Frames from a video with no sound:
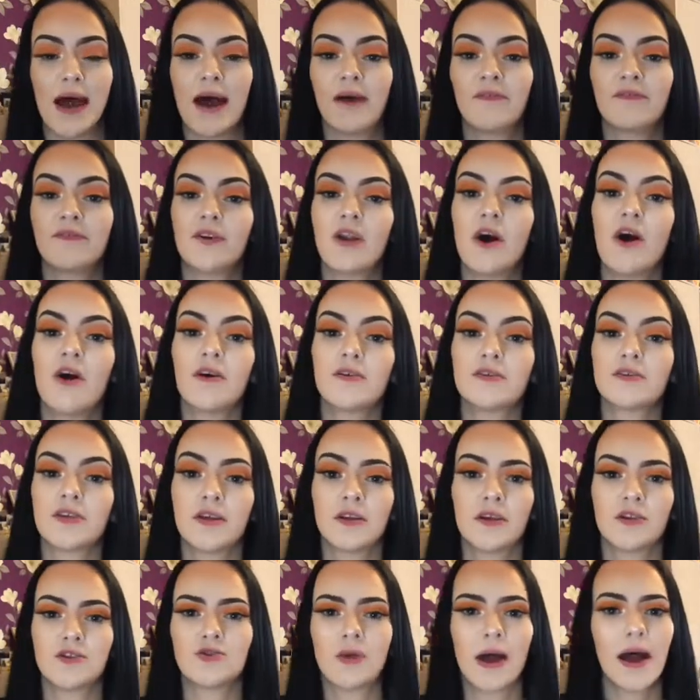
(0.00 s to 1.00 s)
I've not done
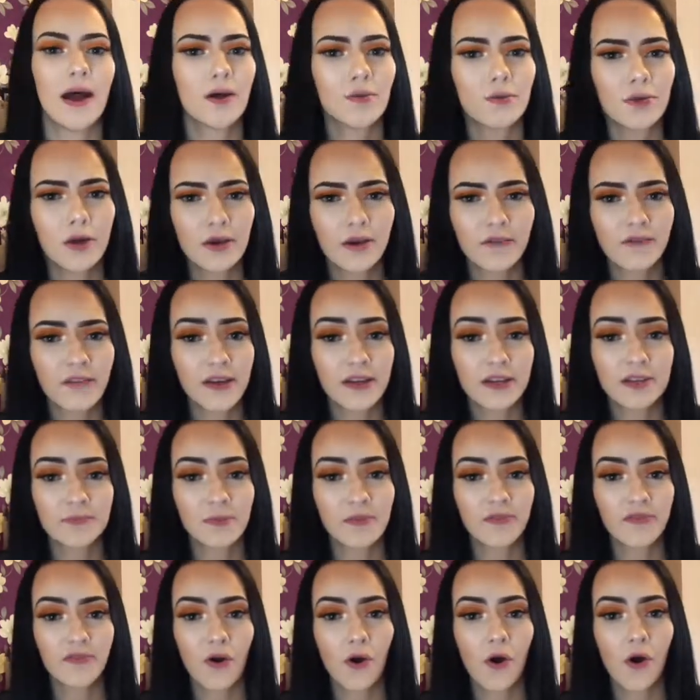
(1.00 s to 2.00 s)
a trial run of this
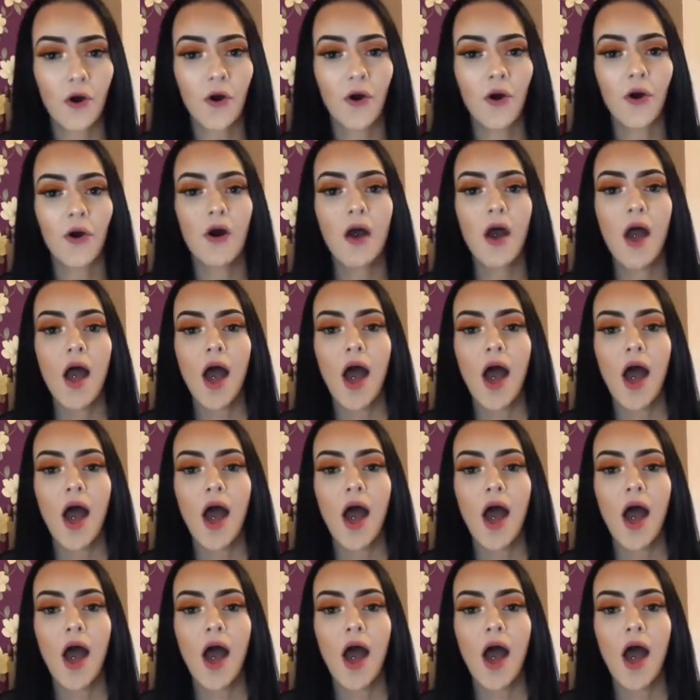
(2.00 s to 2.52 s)
before.